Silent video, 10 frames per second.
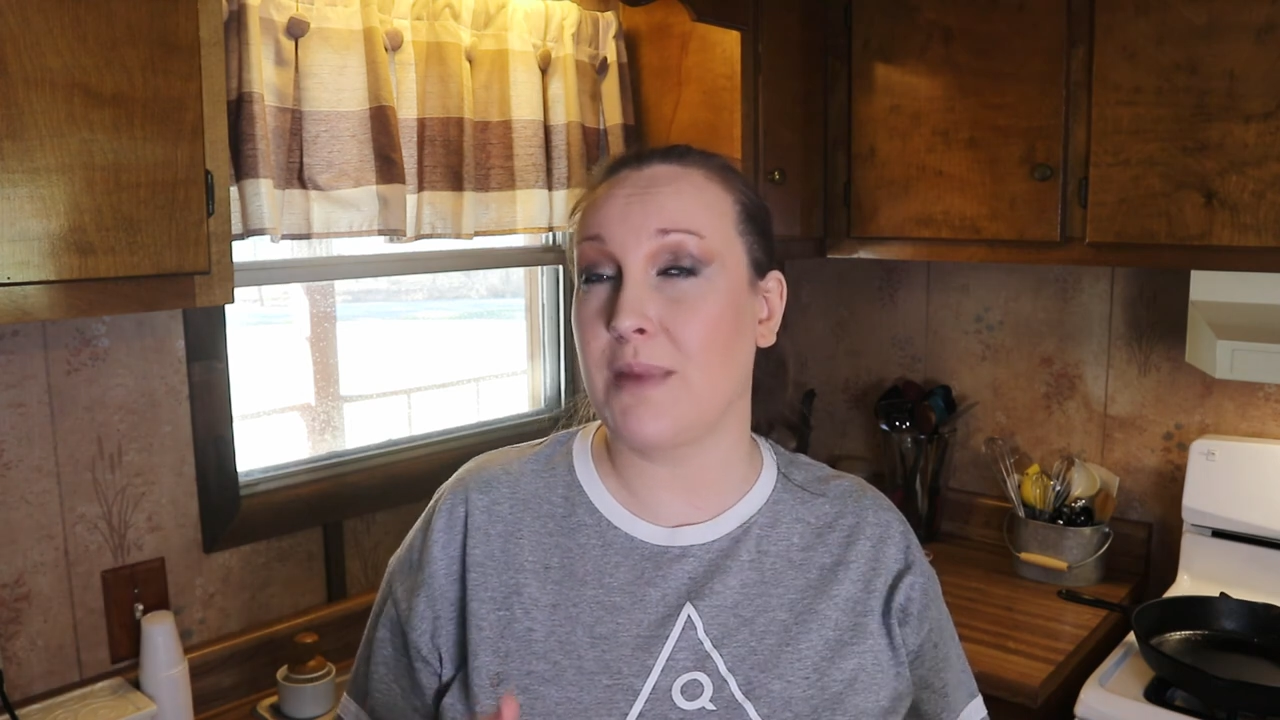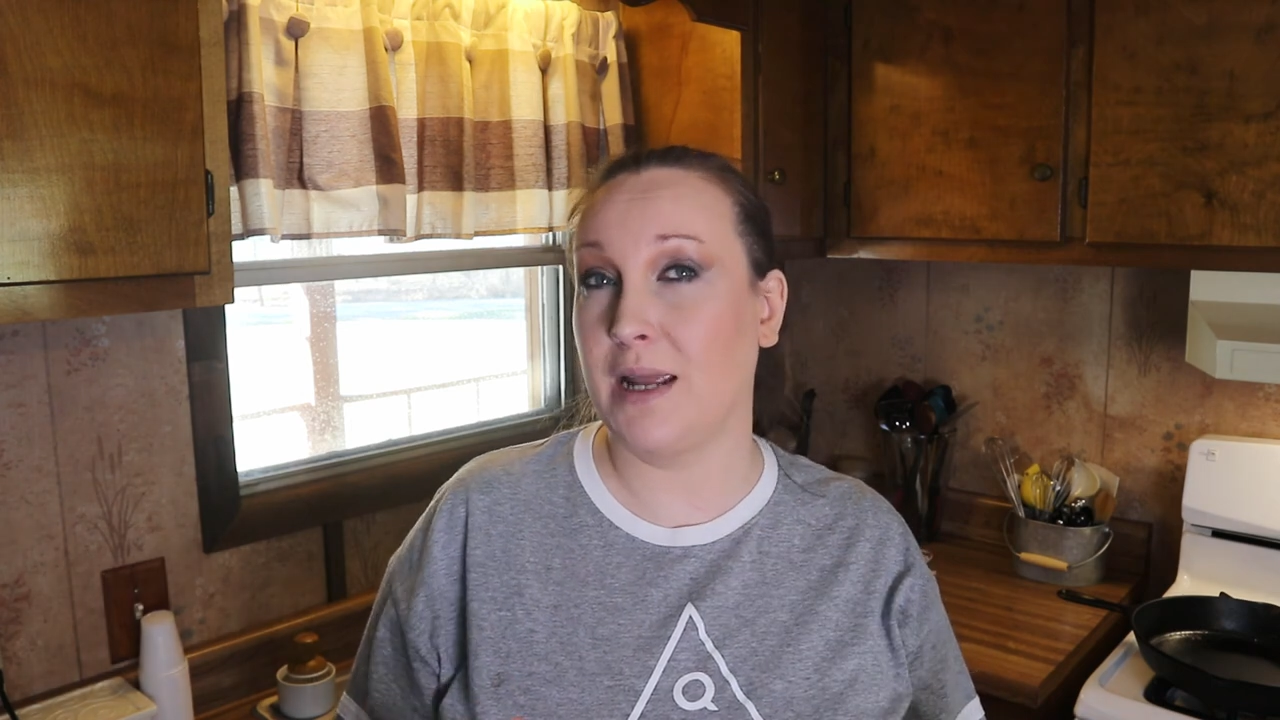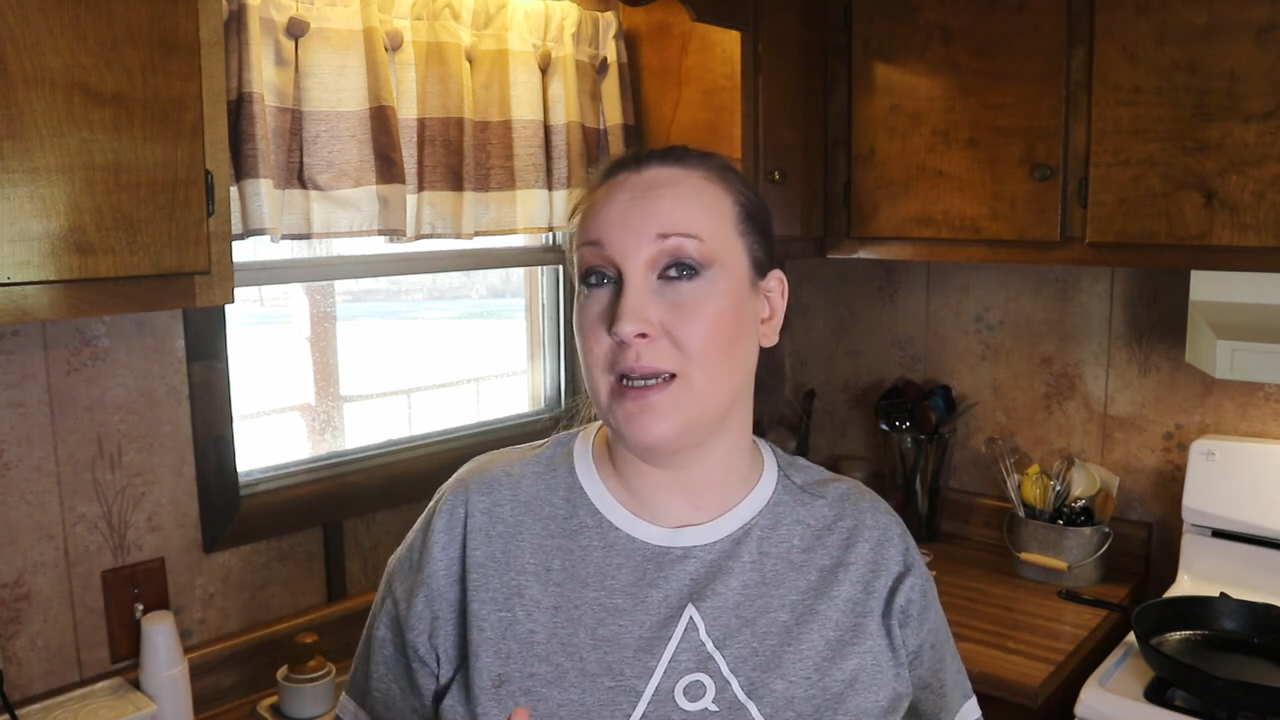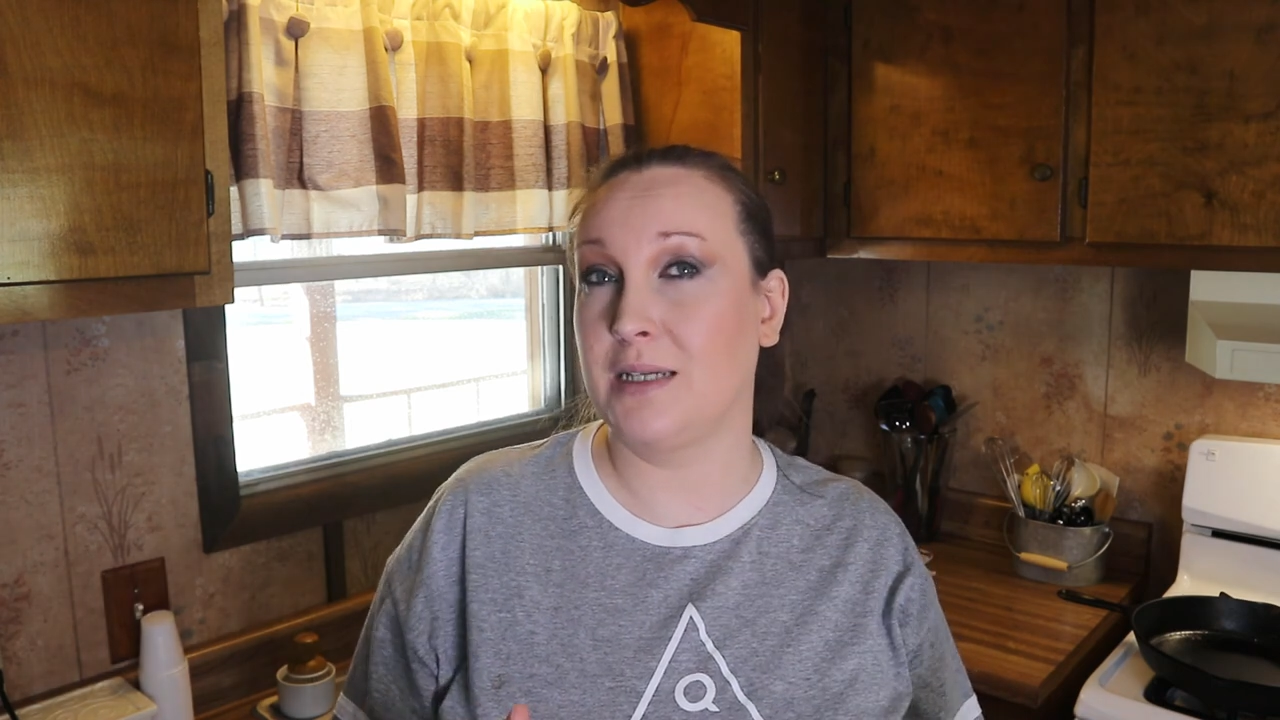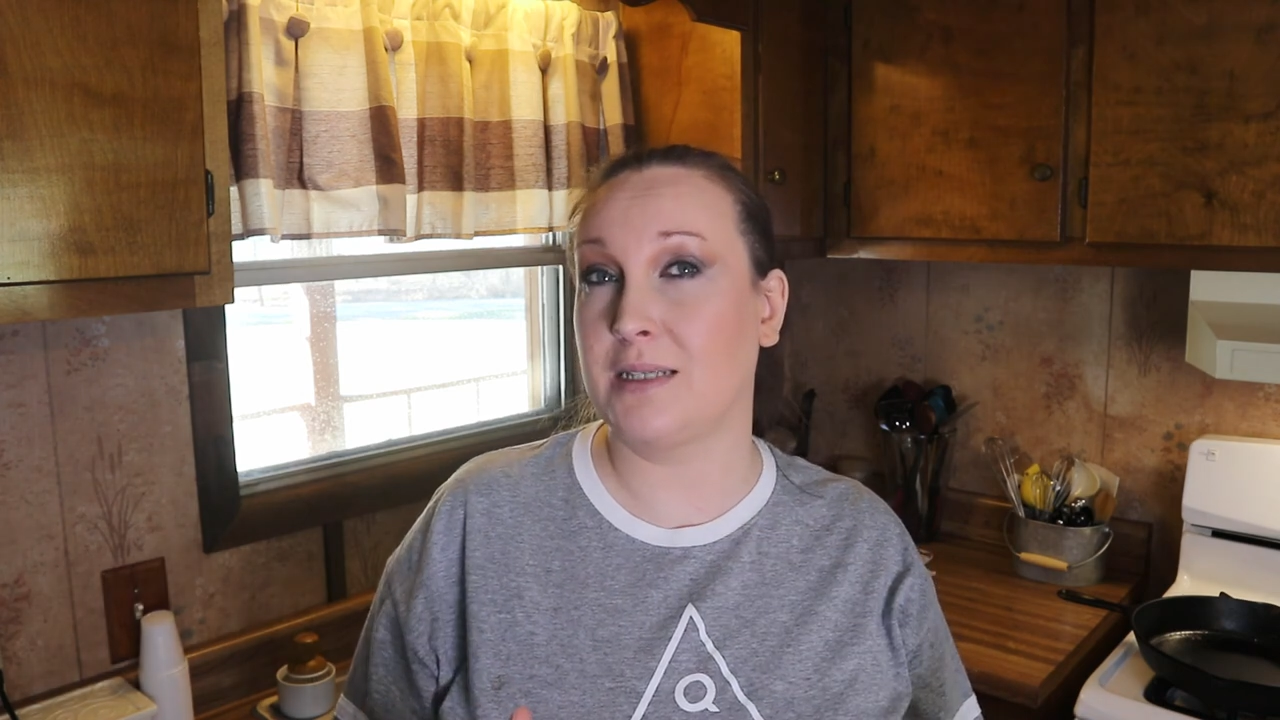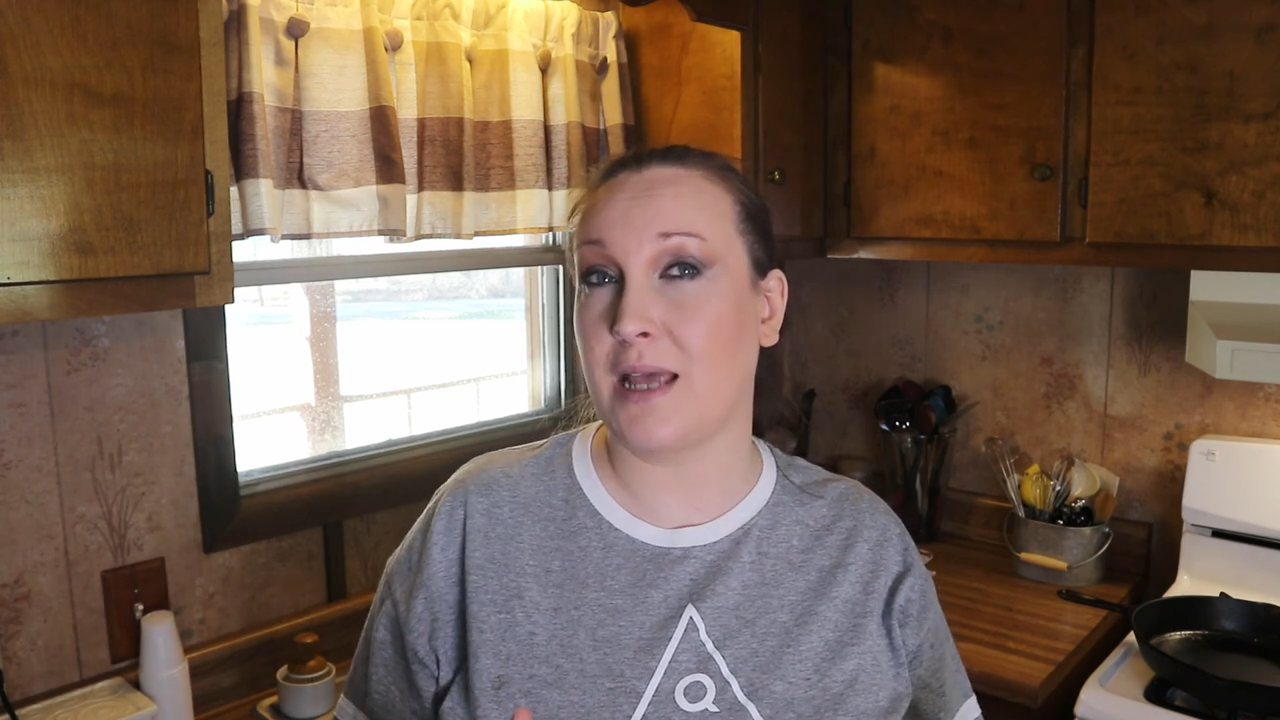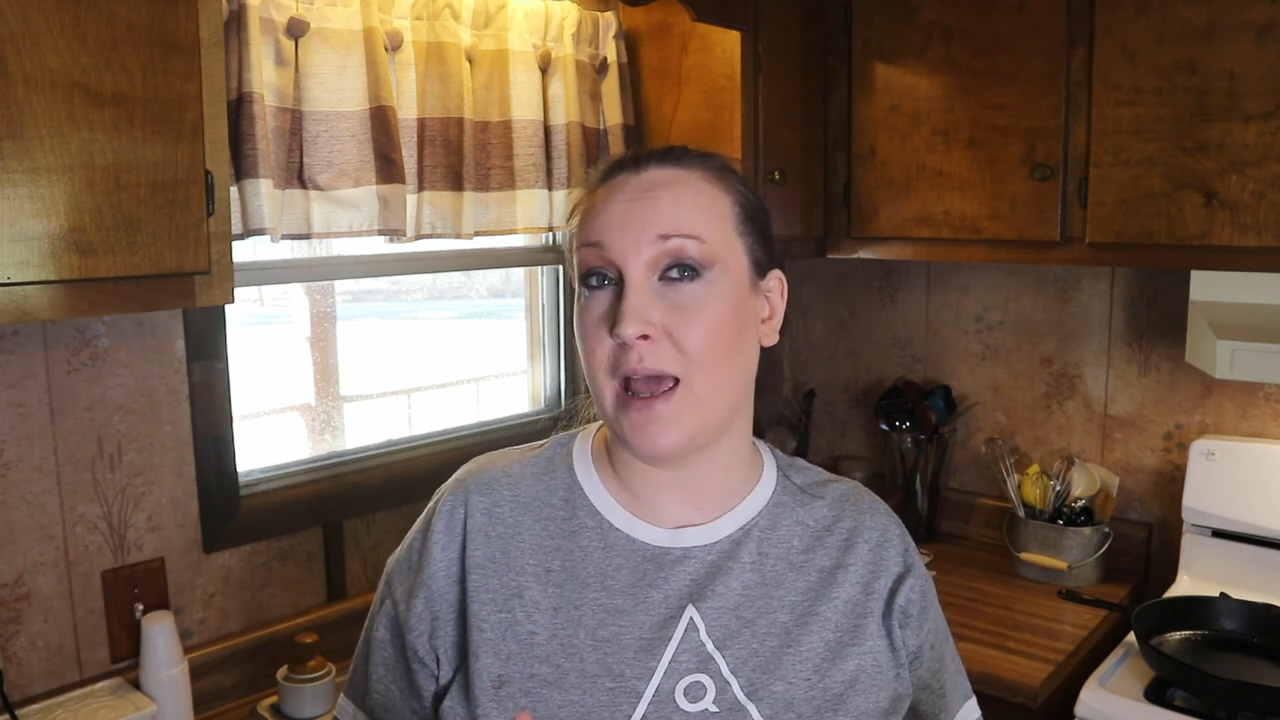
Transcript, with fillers: make it